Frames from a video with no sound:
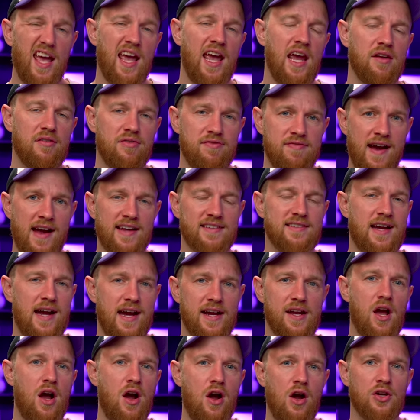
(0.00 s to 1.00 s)
In fact,
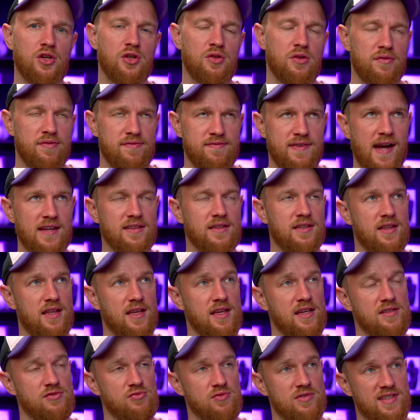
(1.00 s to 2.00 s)
I'd argue the fact that
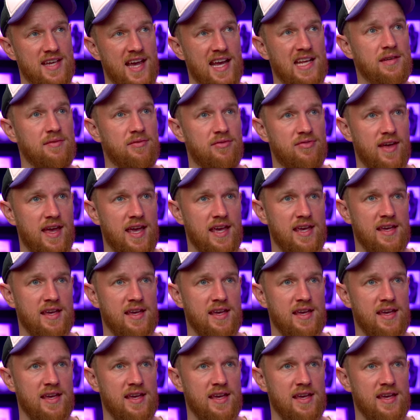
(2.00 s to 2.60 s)
he's retained them for 8